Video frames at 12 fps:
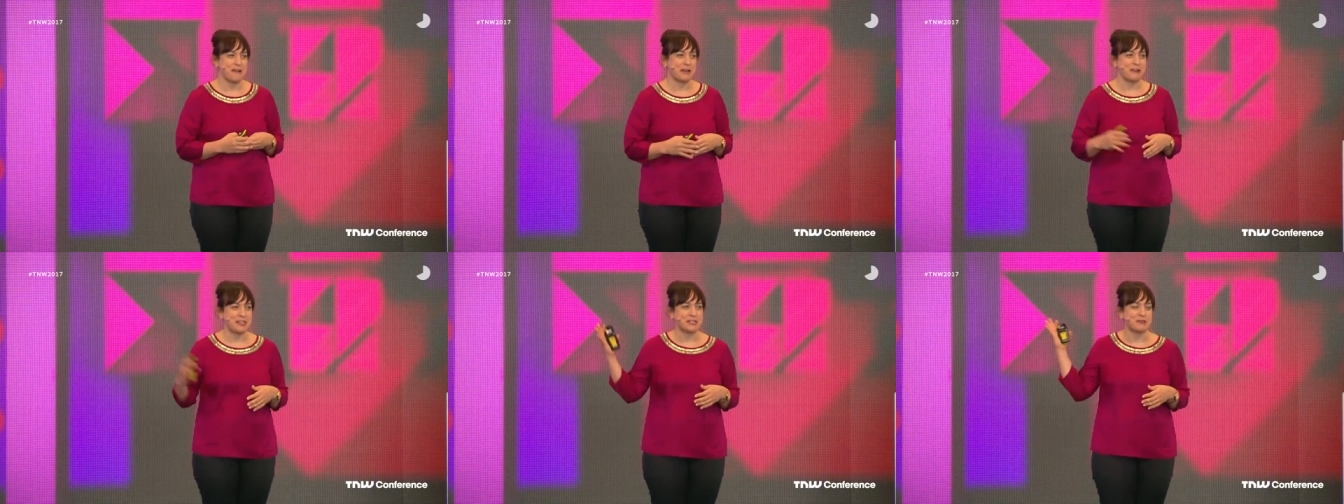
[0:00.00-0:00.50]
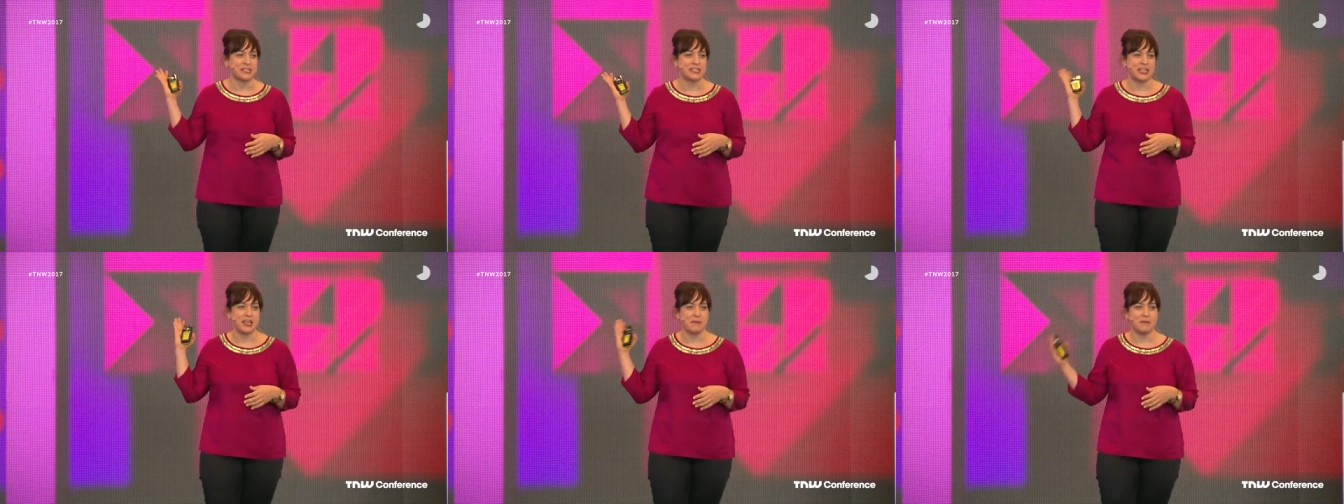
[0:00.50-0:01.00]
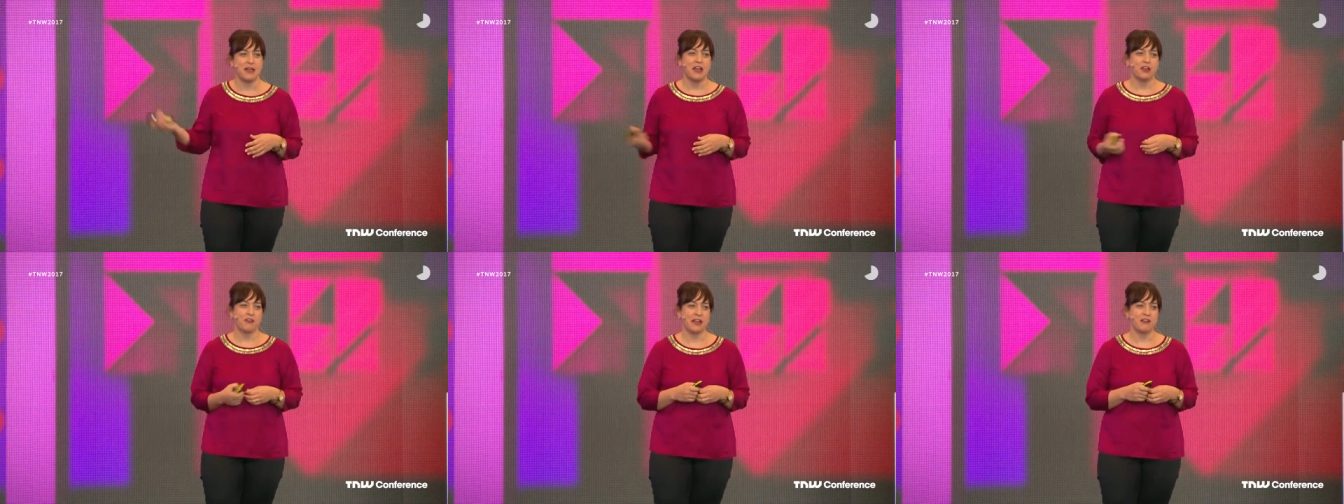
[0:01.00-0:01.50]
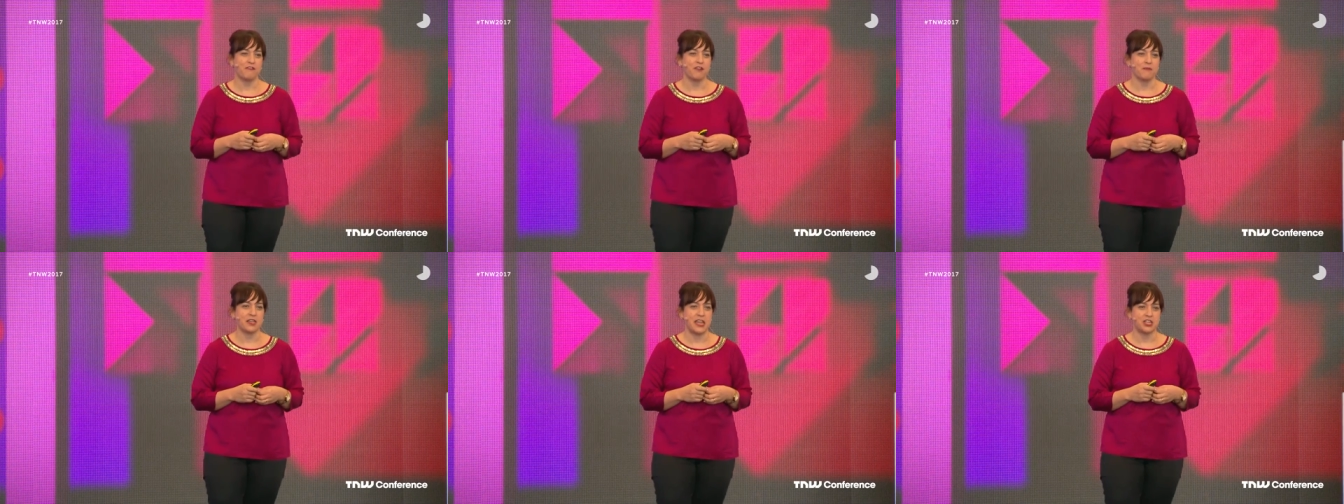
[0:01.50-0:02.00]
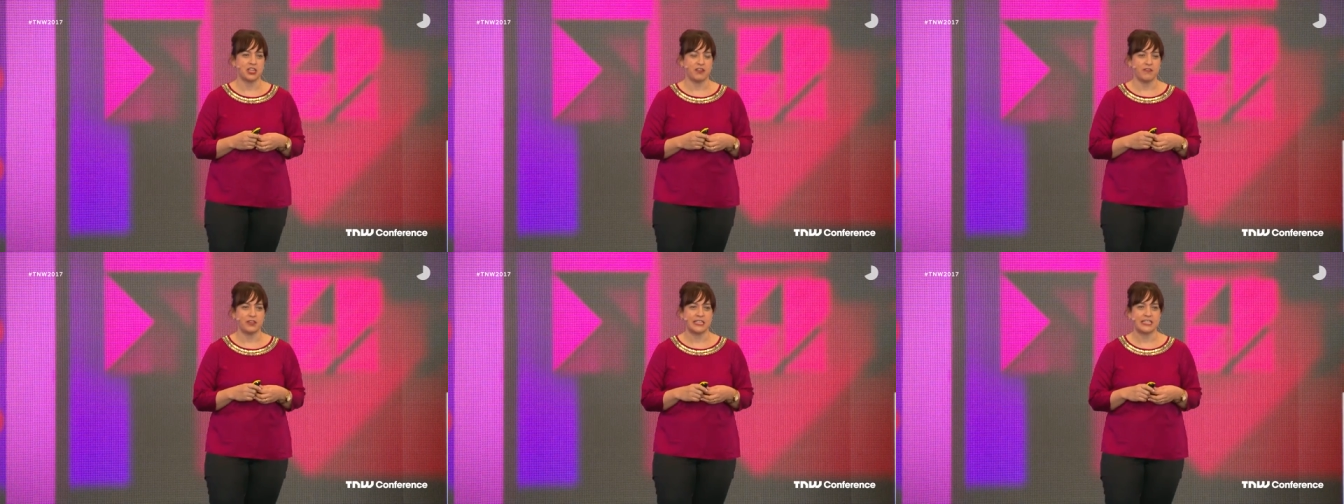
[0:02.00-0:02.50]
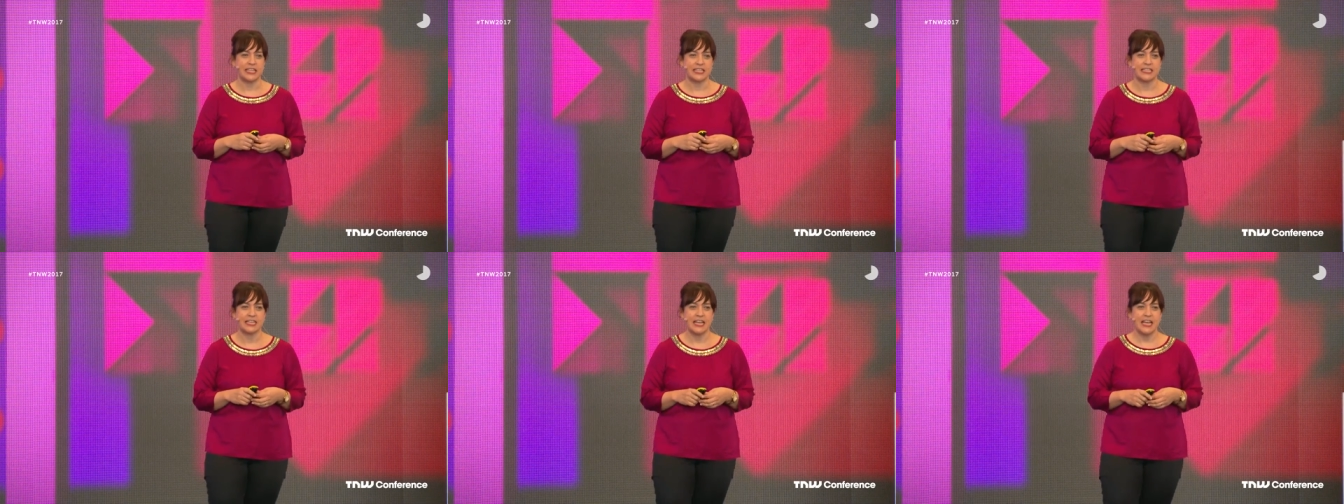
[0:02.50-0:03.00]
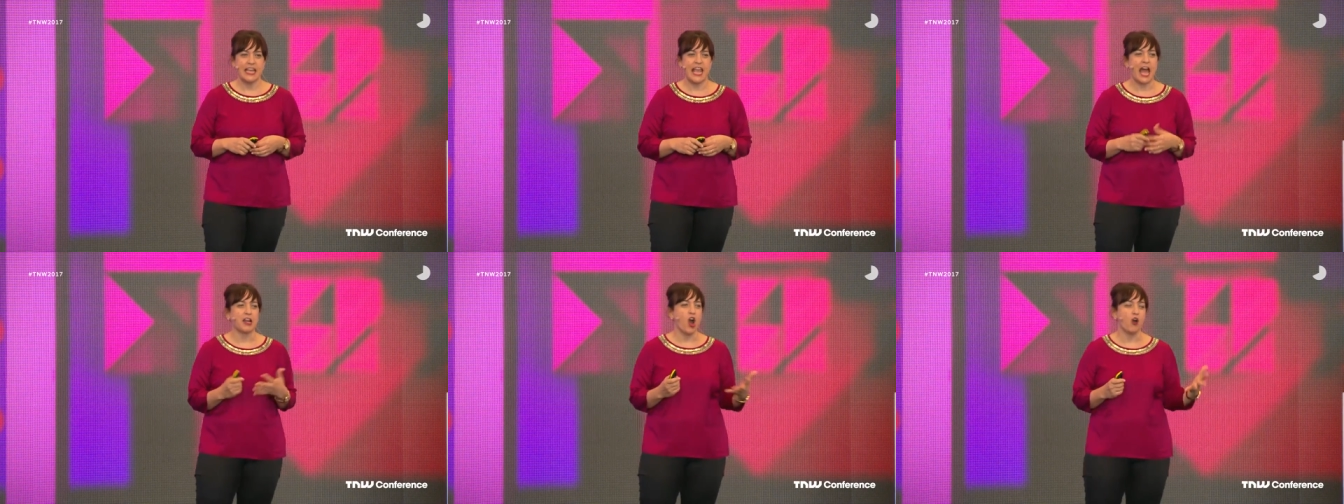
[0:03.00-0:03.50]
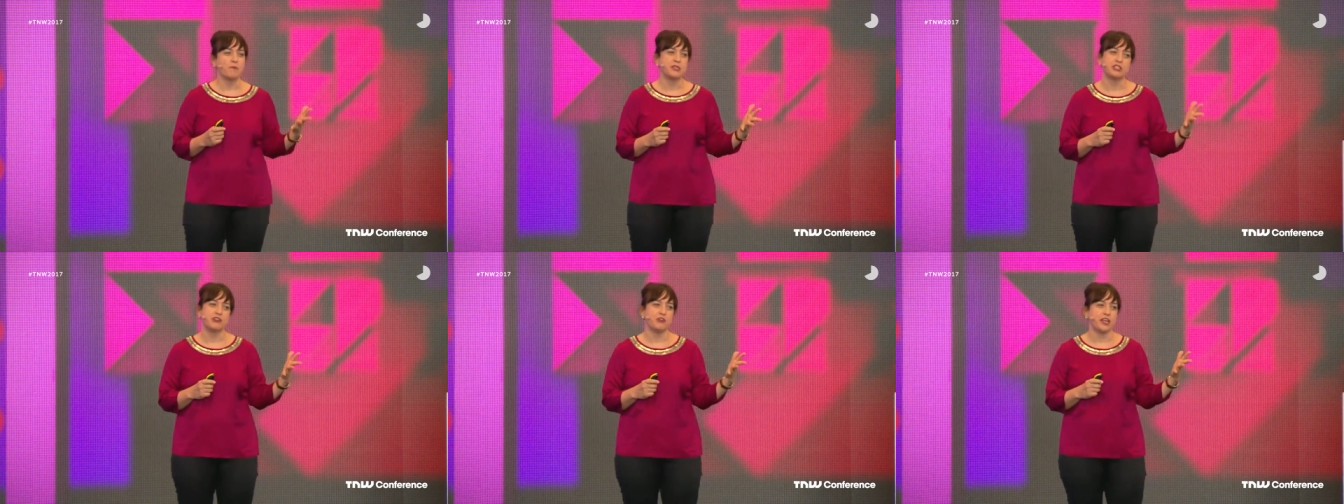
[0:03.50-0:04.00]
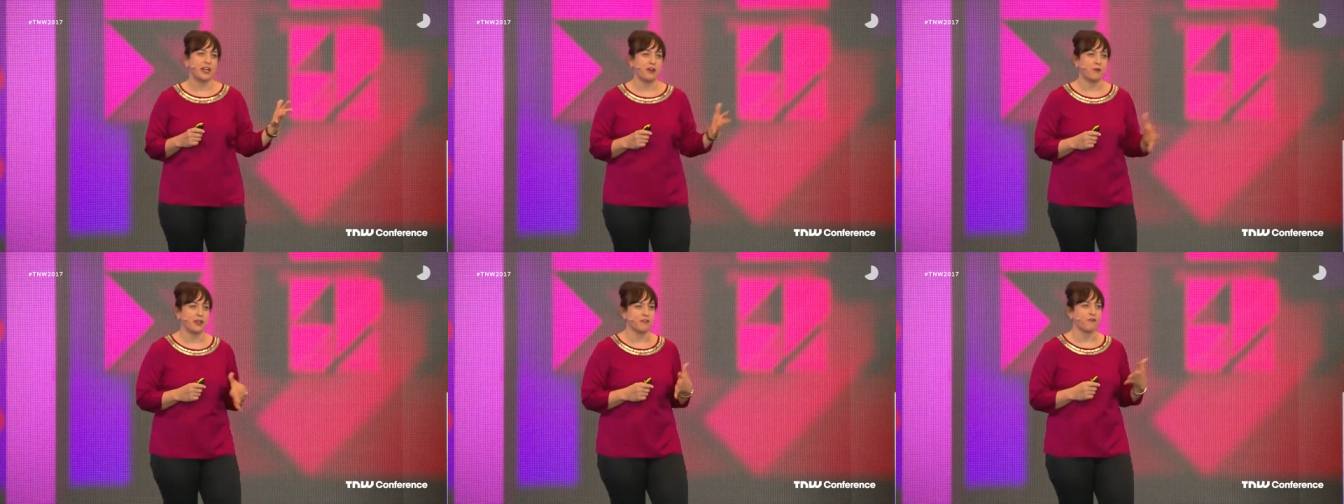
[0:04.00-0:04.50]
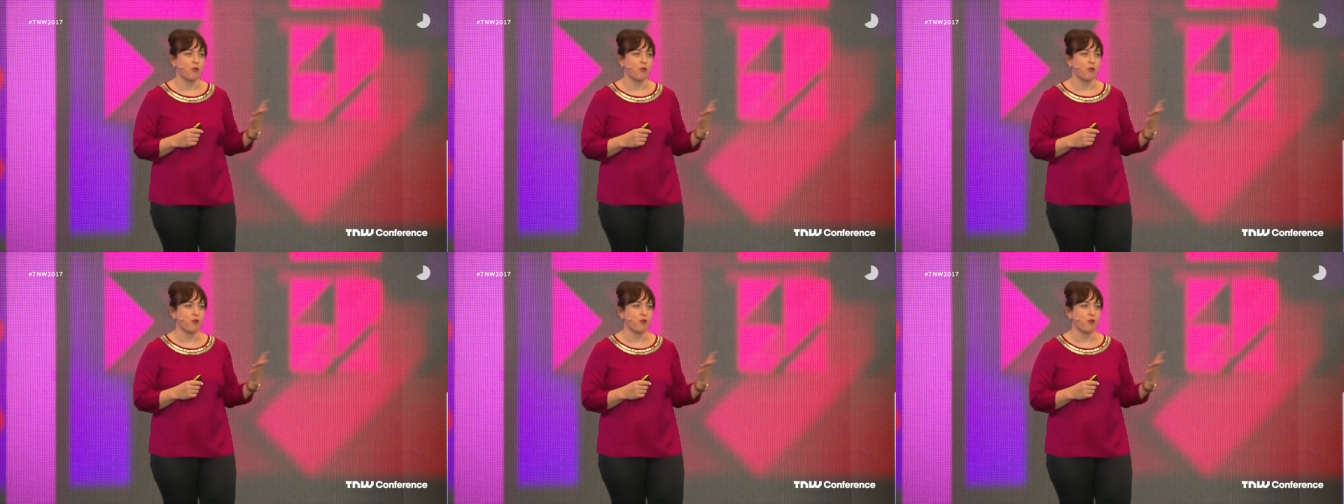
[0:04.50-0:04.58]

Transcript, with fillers: record. This was Tim Green from the Nation of Ulysses. He had a home studio with a